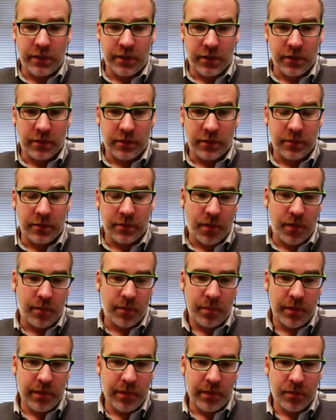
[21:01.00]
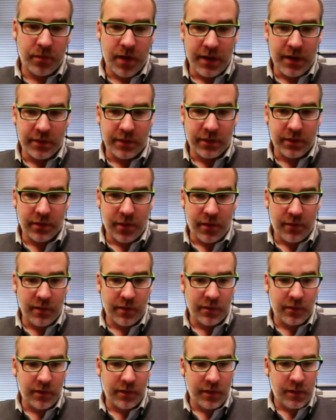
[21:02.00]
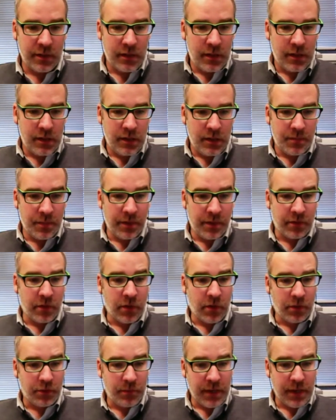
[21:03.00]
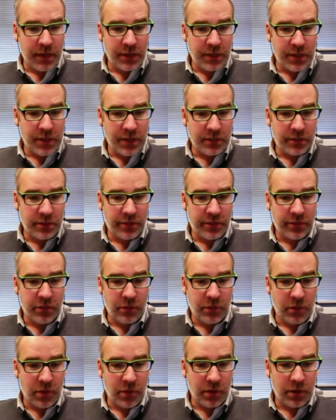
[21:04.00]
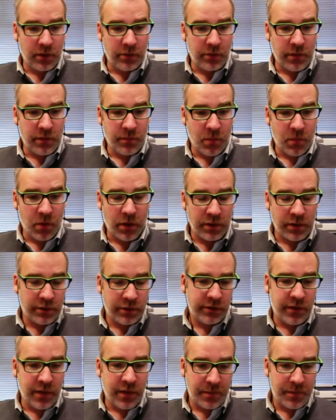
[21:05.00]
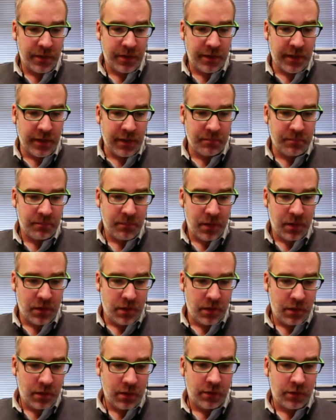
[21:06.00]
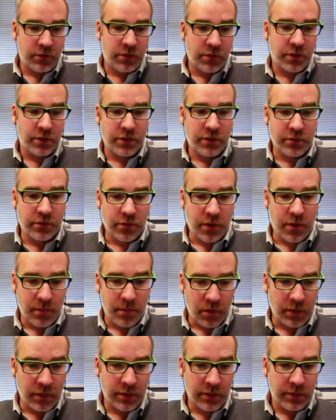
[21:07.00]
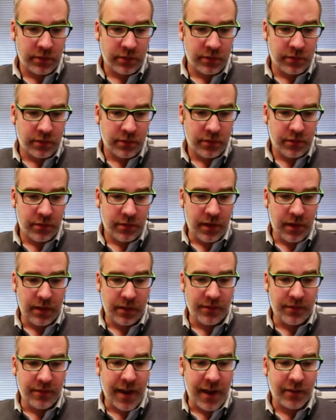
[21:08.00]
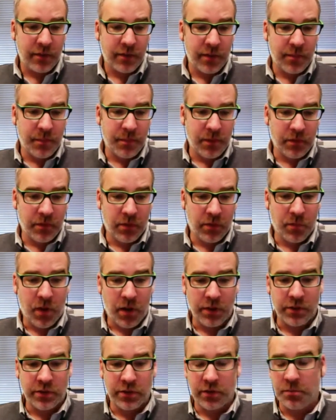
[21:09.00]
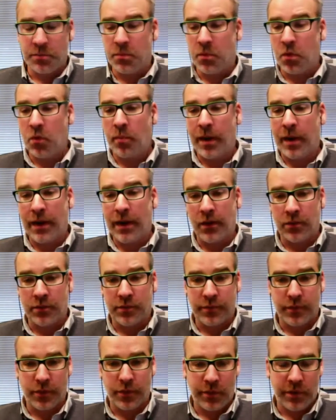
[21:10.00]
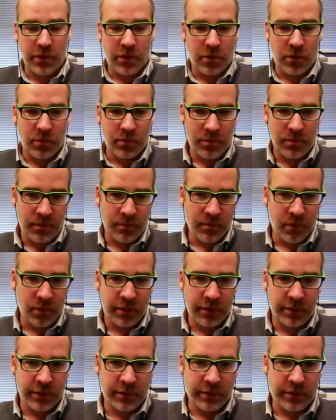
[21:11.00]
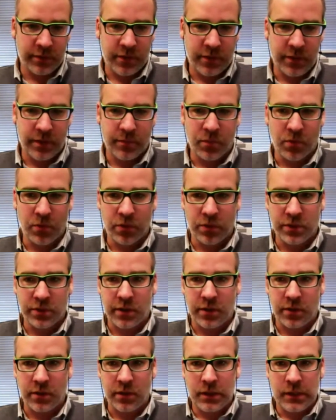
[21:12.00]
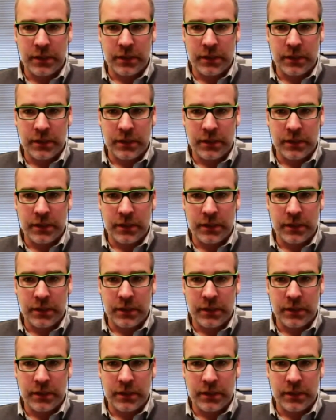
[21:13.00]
deals, so probably in branch still, obviously. But they're also making changes. They're no longer doing mortgages in company name, construction draw mortgages, and factory-built or modular mobile or floating home mortgages in the broker channel.